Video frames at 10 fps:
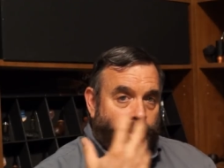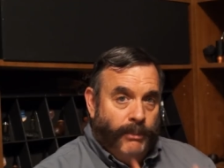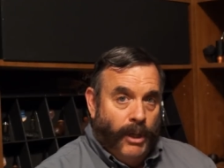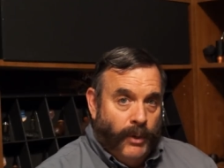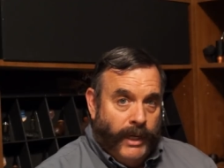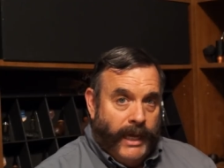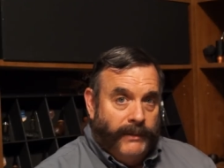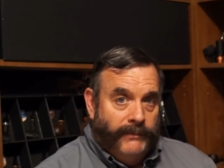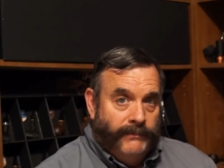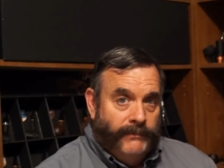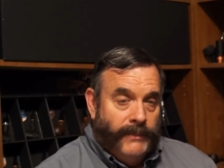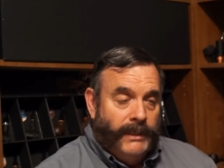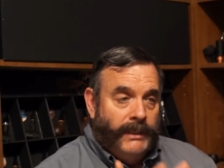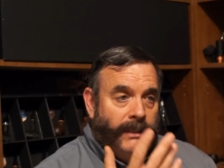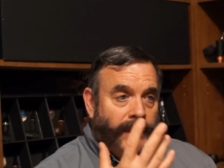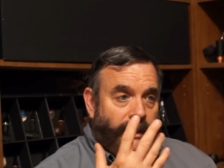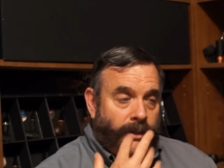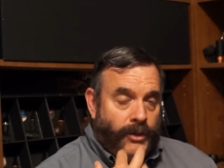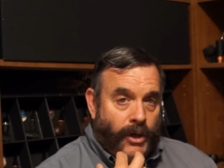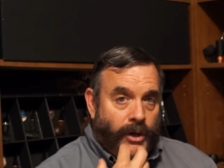you blow it out.
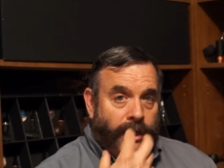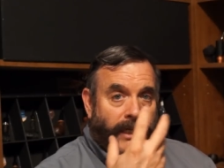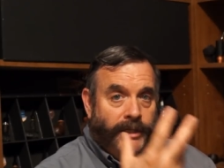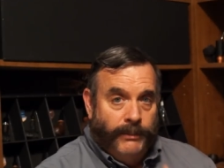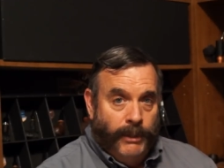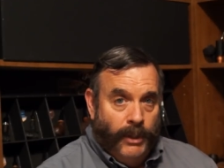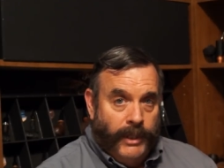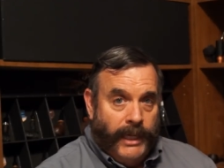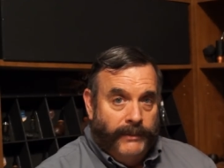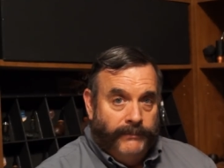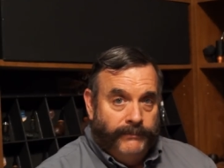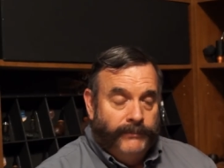You draw it in, you blow it out.